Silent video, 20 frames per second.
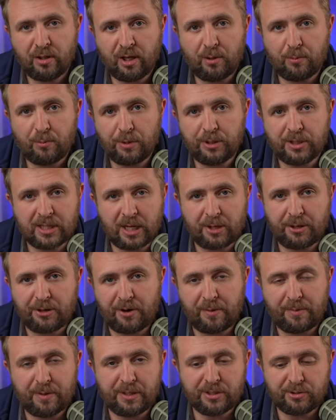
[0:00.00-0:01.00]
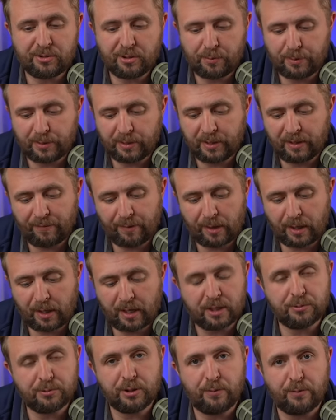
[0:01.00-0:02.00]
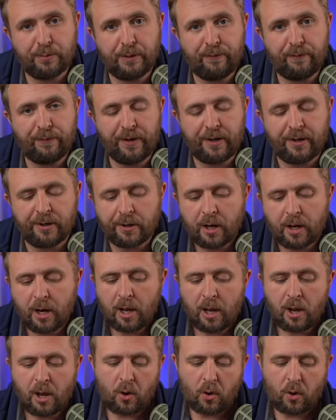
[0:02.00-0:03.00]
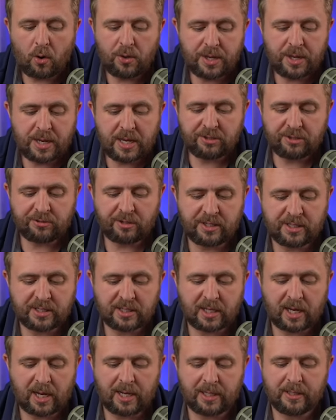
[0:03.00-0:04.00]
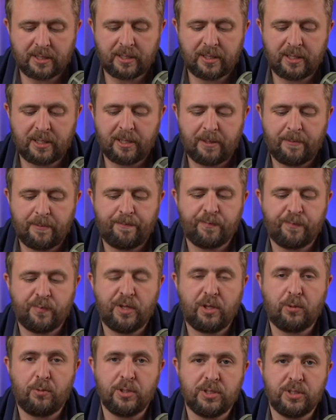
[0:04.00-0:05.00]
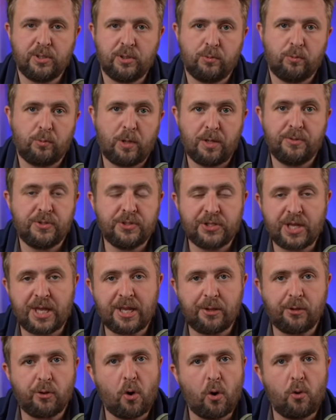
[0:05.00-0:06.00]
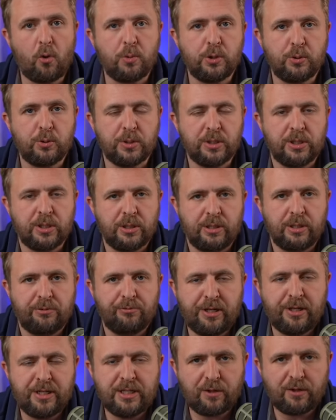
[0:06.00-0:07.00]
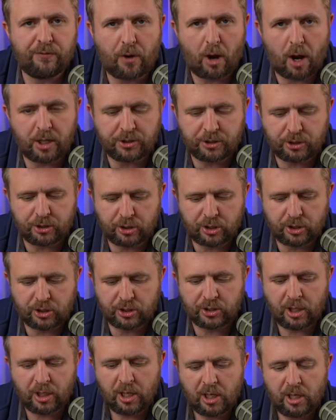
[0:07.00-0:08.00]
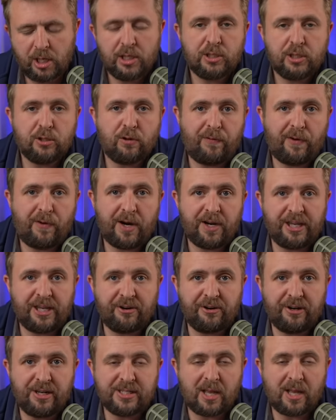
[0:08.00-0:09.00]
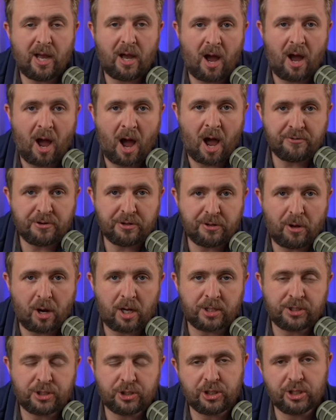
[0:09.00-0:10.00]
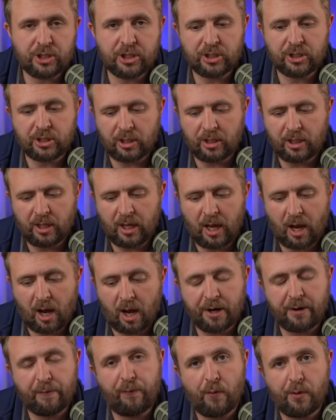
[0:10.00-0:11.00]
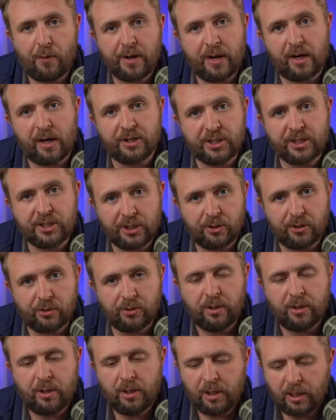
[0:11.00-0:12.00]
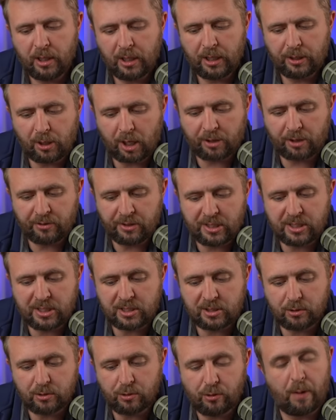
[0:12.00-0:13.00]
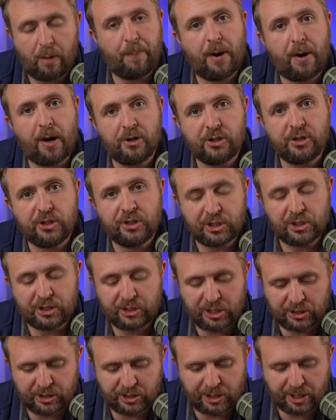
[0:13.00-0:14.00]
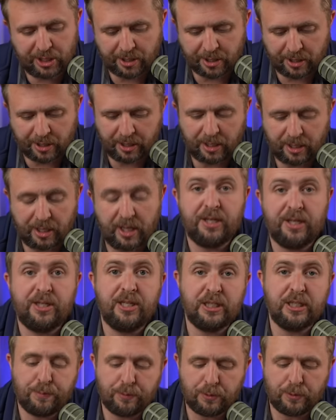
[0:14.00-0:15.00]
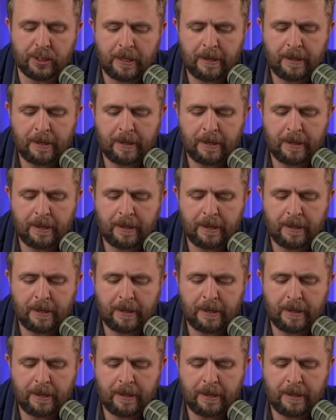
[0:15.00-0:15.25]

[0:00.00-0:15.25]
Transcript: with Saudi Arabia and Israel, but everything else was a complete failure. On the Israeli side, there was one stated goal, which was the release of hostages. So far, they released 100 hostages. 140 are still not released, so a partial success there at this point.